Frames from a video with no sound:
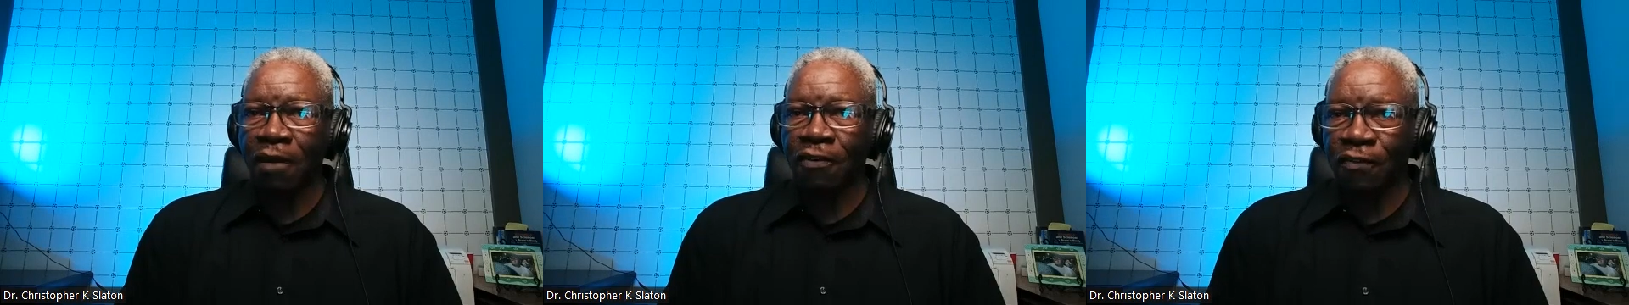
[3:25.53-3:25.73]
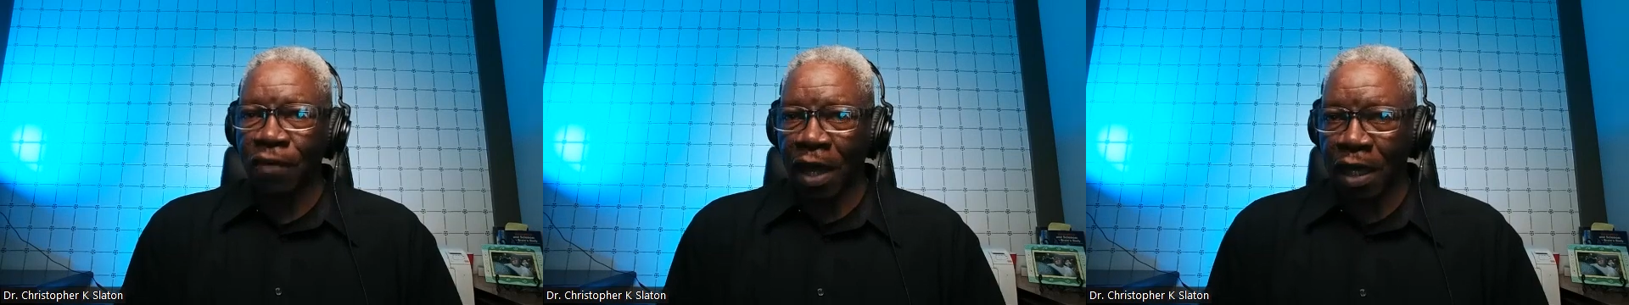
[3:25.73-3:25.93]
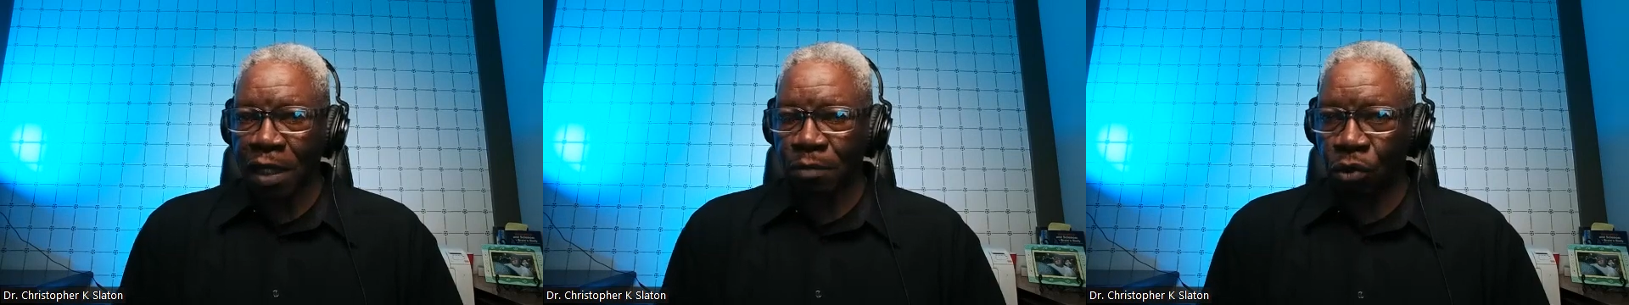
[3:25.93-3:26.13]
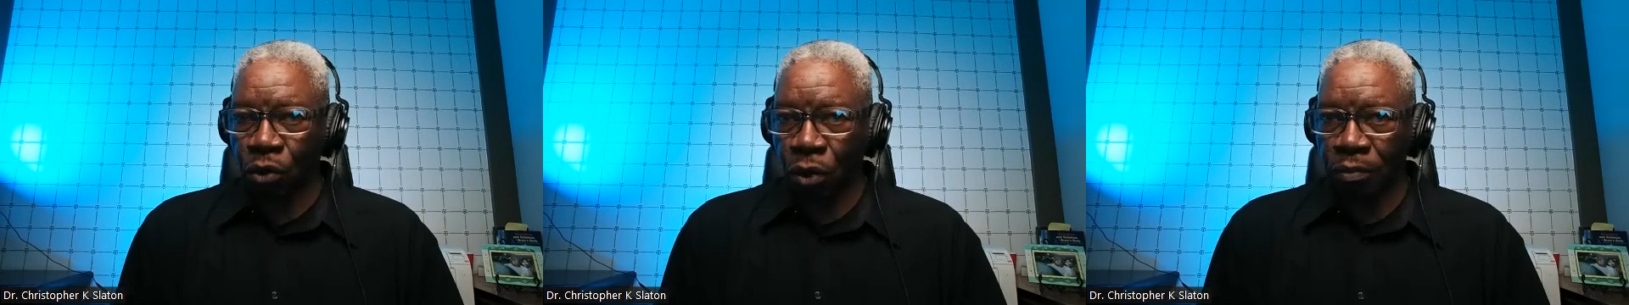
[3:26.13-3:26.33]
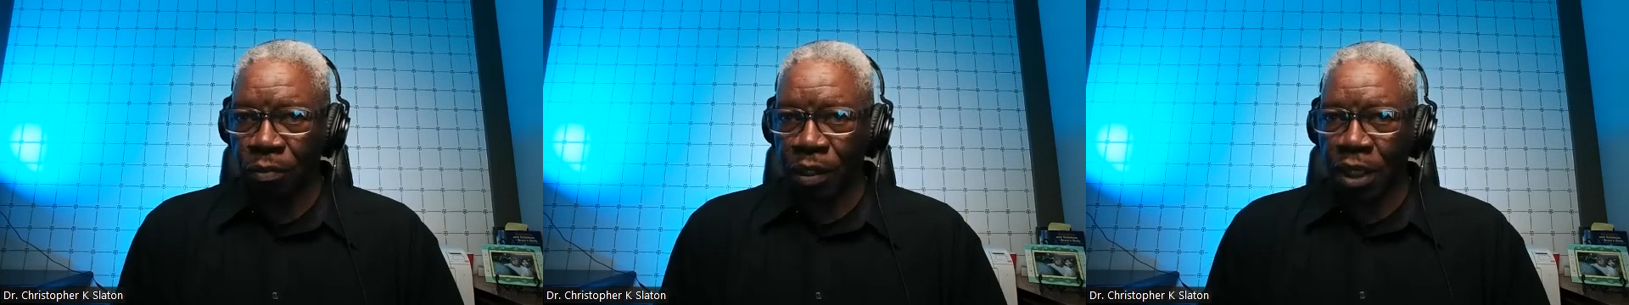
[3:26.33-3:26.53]

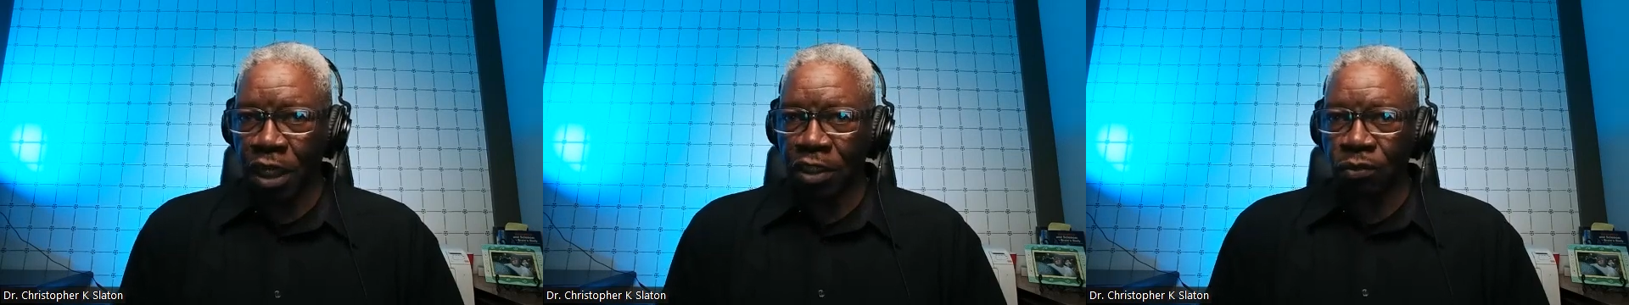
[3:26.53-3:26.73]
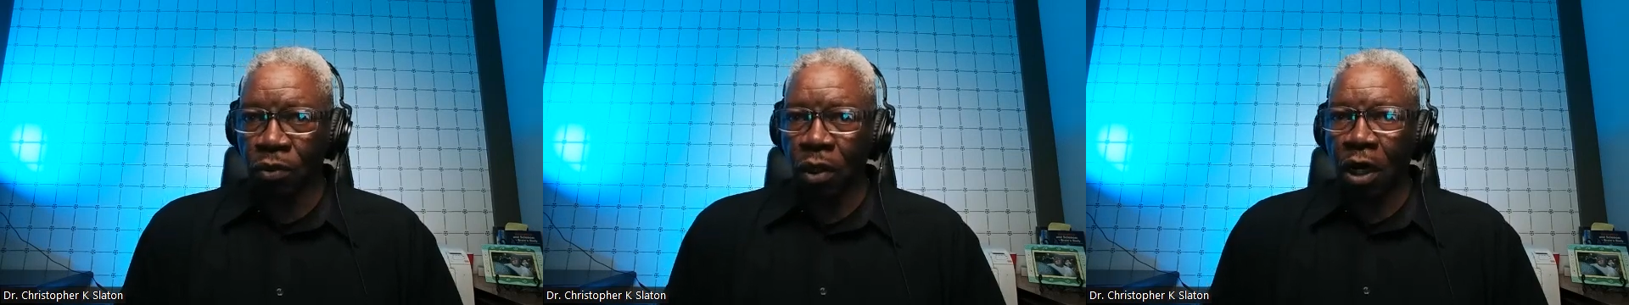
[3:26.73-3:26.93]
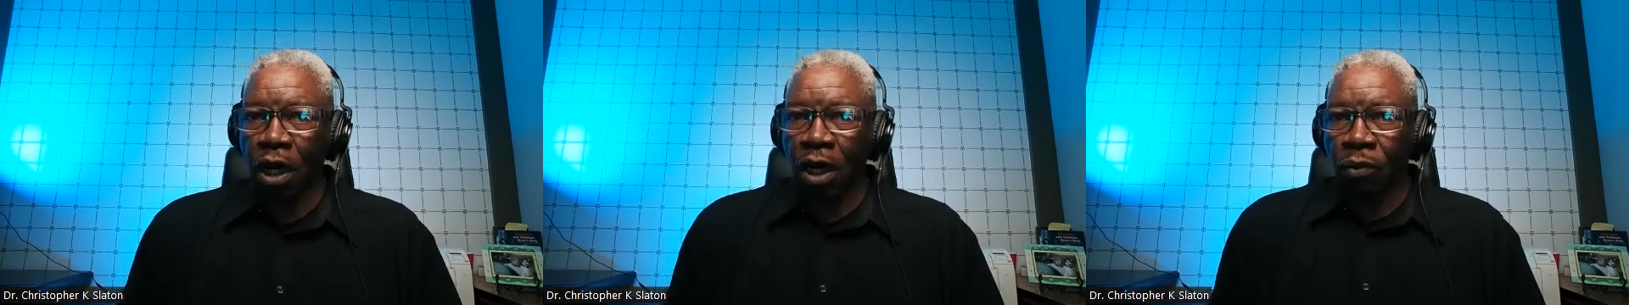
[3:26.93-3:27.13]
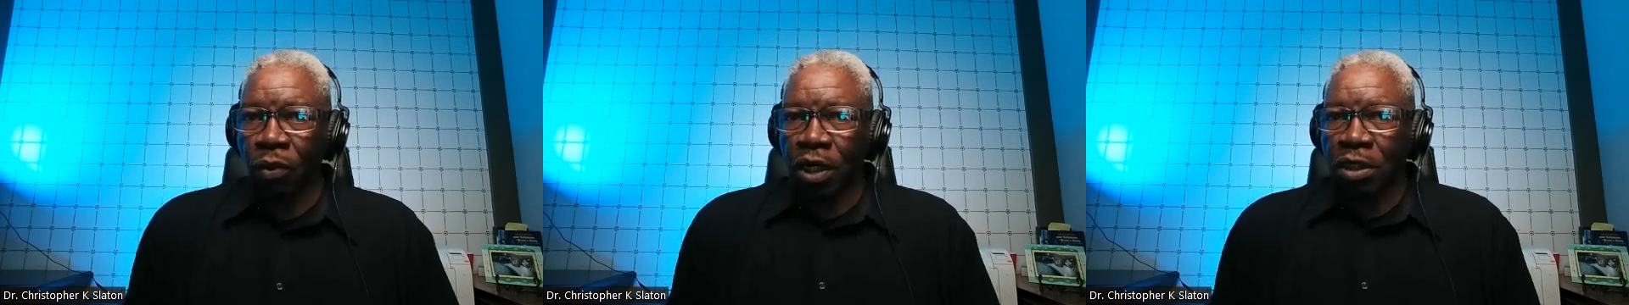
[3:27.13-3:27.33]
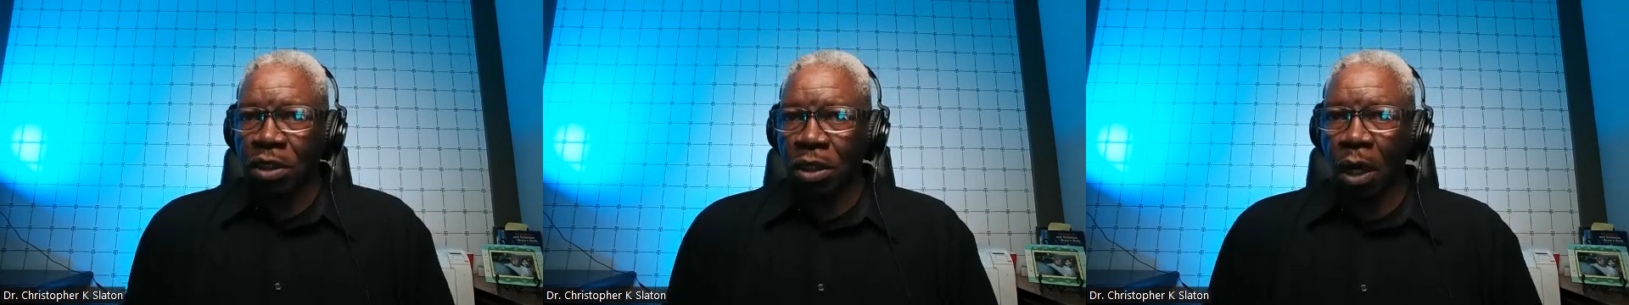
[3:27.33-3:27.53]
affect point because we're
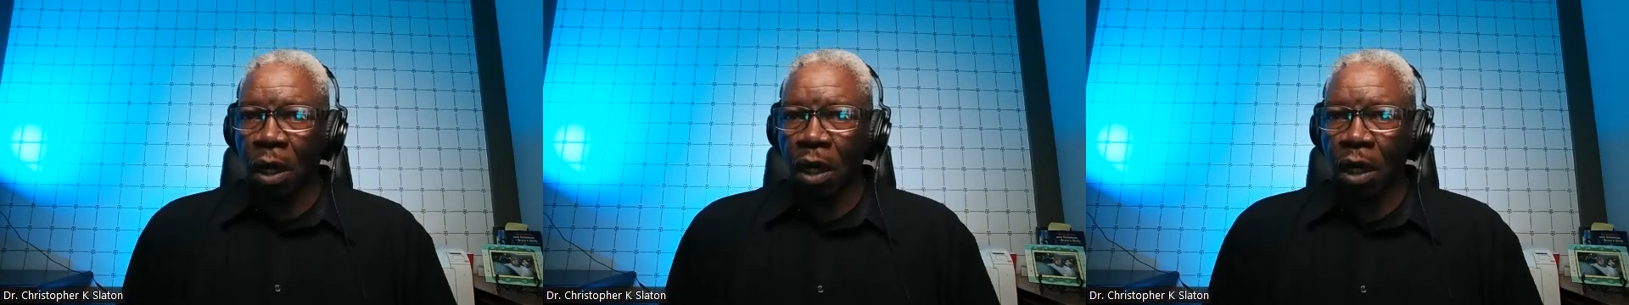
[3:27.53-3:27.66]
always